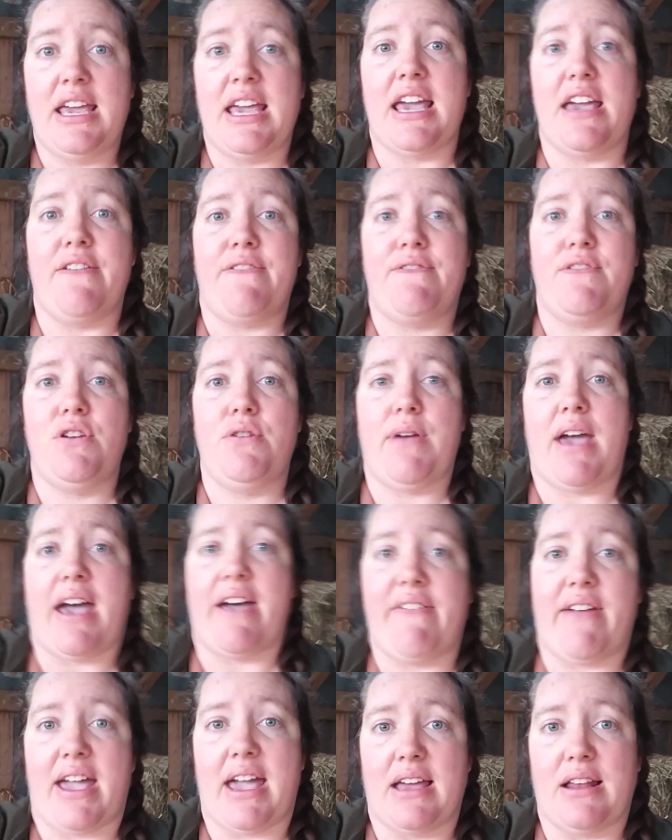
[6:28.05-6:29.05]
If you
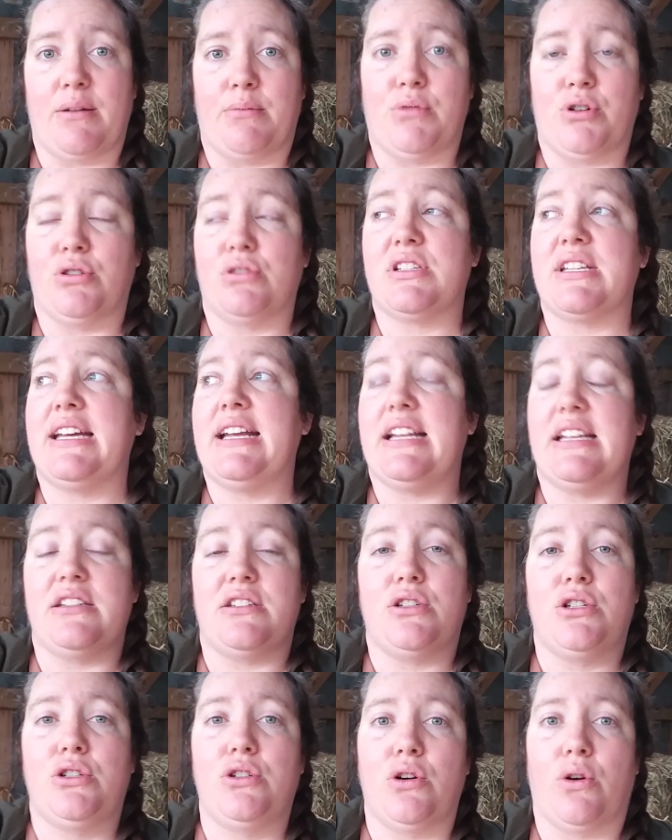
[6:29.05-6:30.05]
have animals, it is
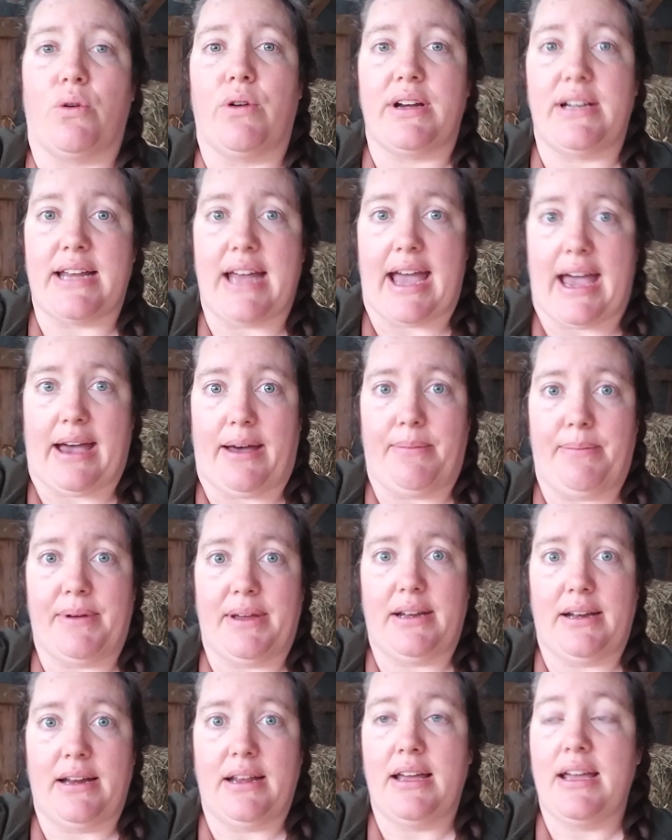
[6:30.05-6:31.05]
going to
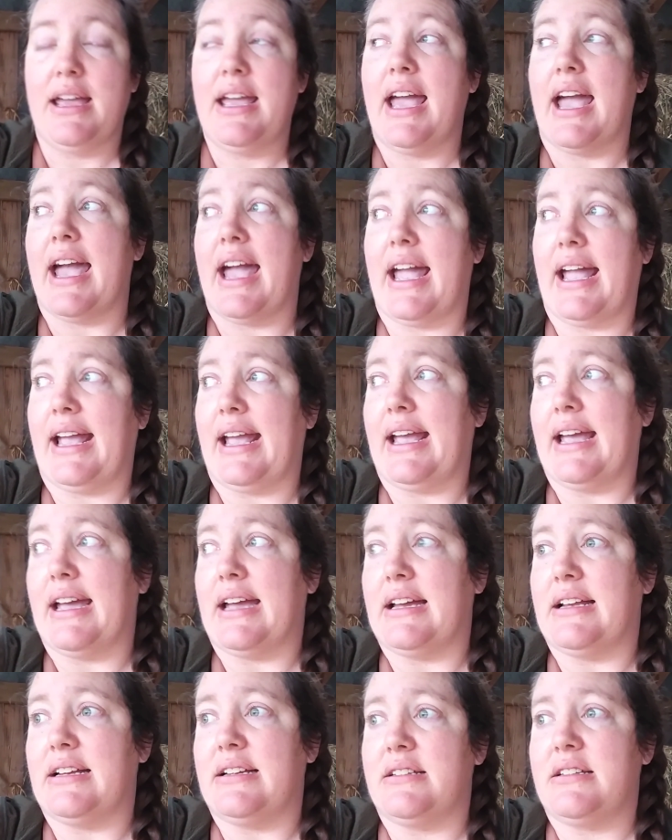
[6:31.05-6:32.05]
happen,
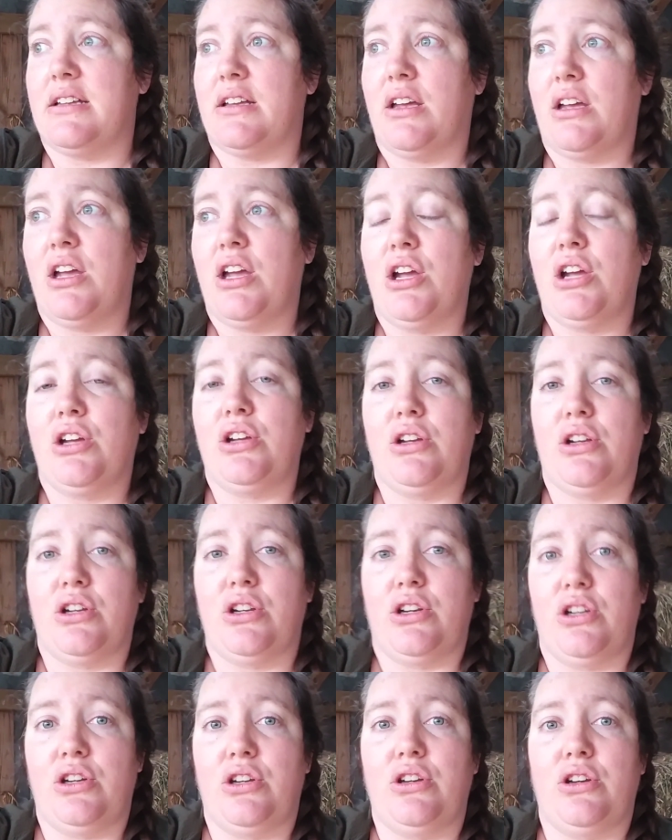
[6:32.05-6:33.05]
and
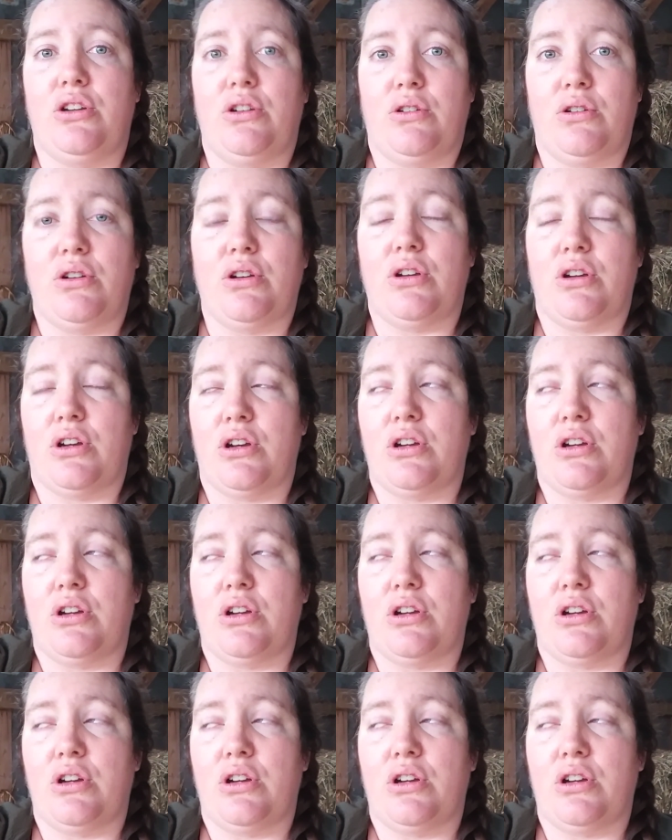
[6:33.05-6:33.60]
you